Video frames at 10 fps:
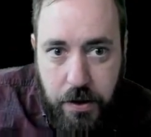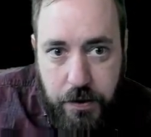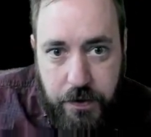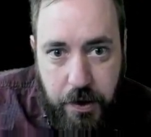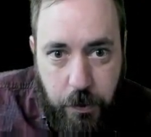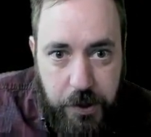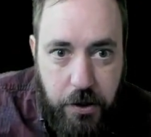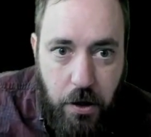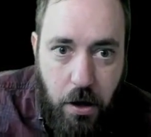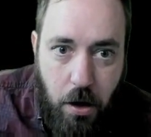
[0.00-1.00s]
and there we
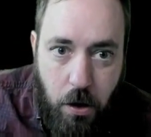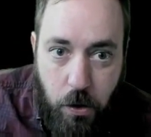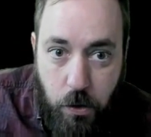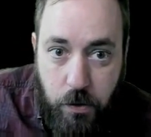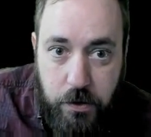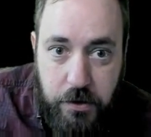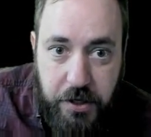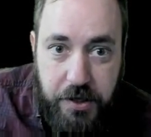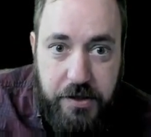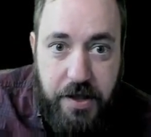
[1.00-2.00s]
go. Look
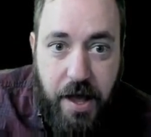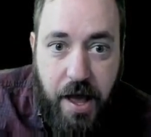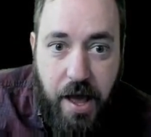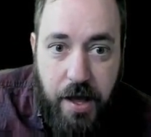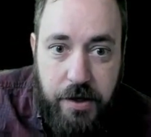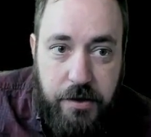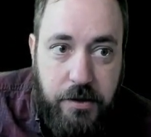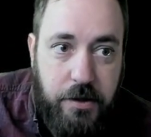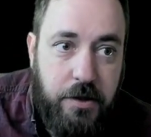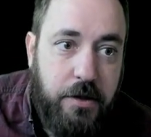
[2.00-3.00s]
at that.
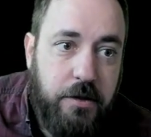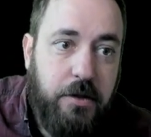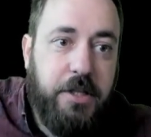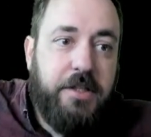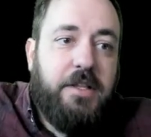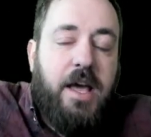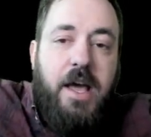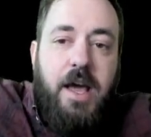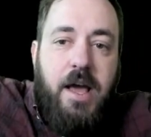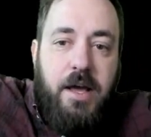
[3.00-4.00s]
Look at
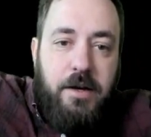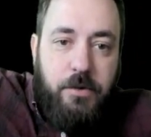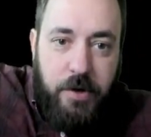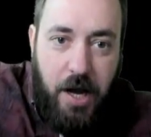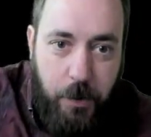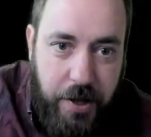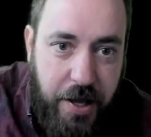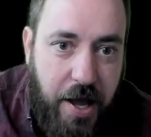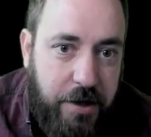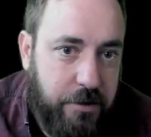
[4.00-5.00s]
that. Now we
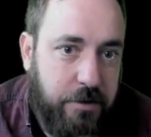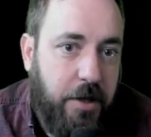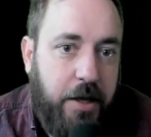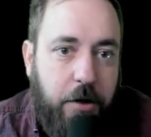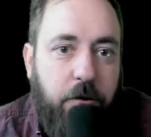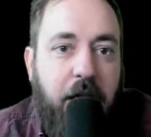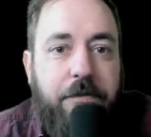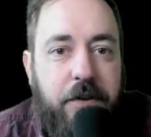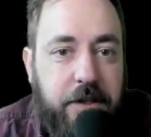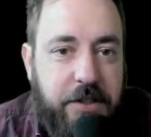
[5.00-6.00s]
got like
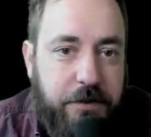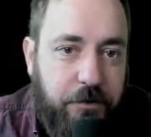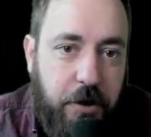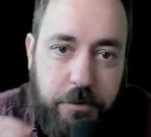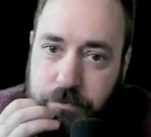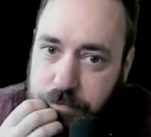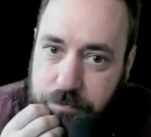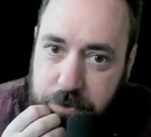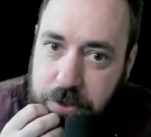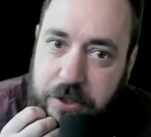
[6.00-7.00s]
graphics from
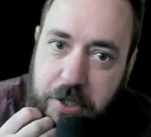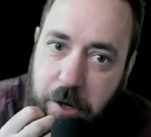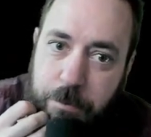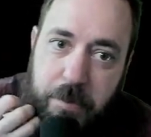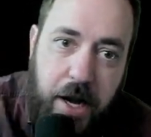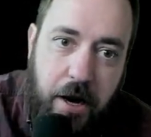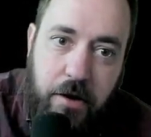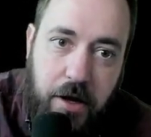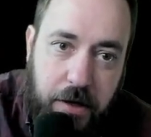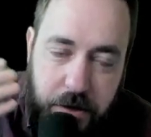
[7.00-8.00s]
some
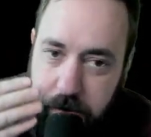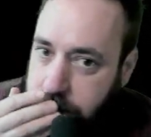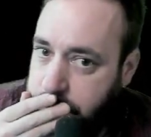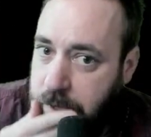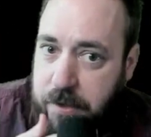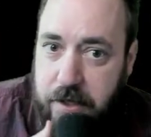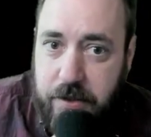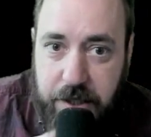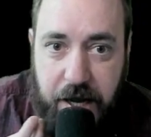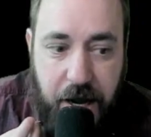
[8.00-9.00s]
era, maybe
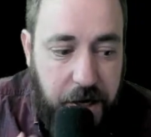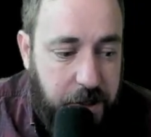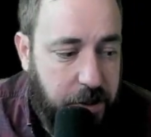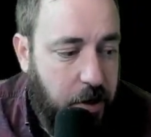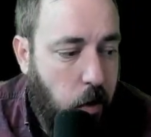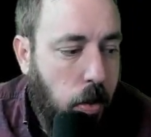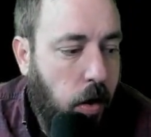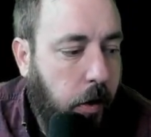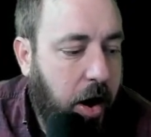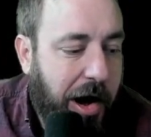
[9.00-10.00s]
today,
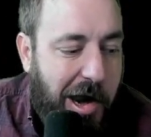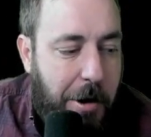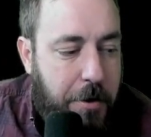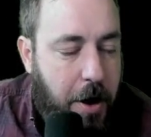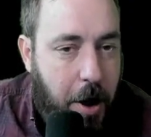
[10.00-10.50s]
and